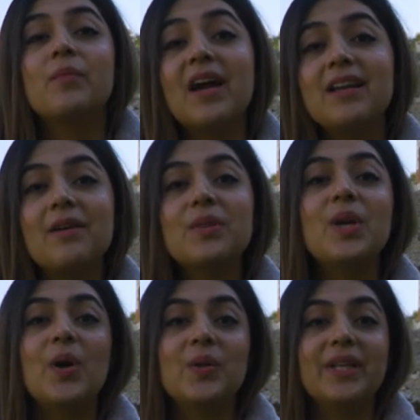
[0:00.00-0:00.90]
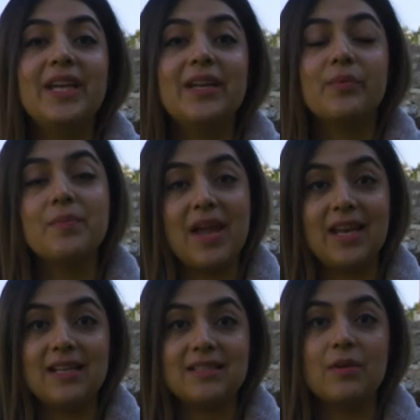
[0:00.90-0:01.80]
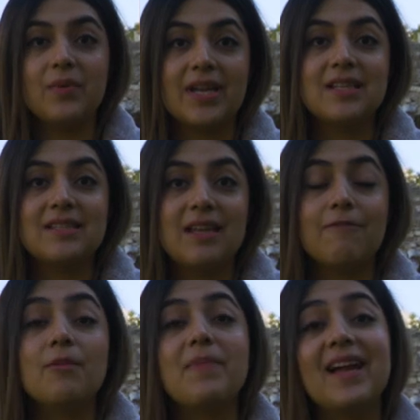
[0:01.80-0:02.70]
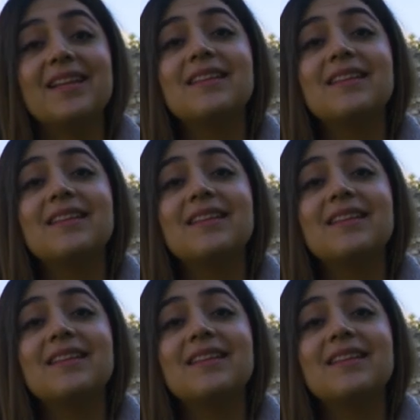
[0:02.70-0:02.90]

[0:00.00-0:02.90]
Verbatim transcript: Right now, the only remainings that we can see from back